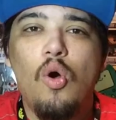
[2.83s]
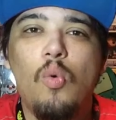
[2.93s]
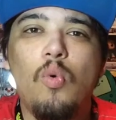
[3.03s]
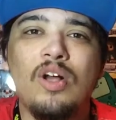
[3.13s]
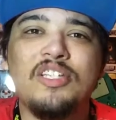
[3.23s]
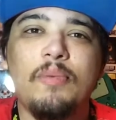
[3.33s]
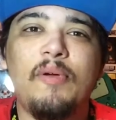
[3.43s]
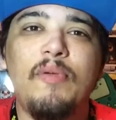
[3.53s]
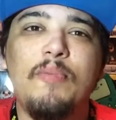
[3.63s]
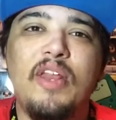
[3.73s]
What's up,
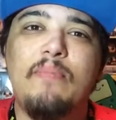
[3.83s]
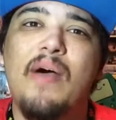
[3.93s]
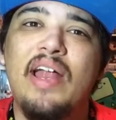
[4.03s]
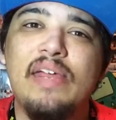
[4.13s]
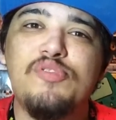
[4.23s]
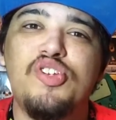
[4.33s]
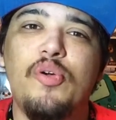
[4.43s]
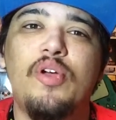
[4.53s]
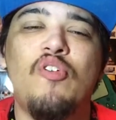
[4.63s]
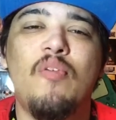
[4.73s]
everybody? My name is
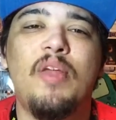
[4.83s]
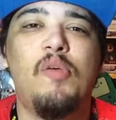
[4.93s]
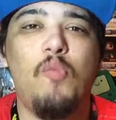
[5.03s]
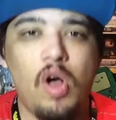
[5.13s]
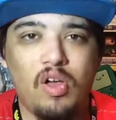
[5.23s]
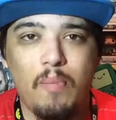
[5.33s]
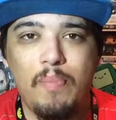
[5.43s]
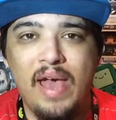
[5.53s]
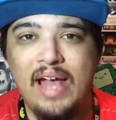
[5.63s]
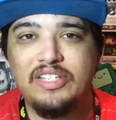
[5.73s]
Joey Corbin, and welcome
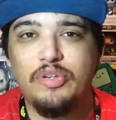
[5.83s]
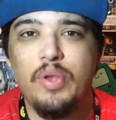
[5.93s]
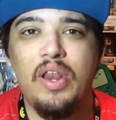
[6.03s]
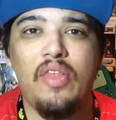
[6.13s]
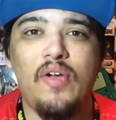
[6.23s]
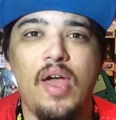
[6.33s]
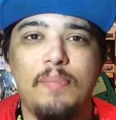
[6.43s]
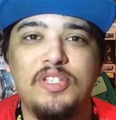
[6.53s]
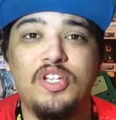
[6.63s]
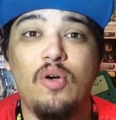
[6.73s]
back to another
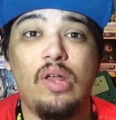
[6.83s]
episode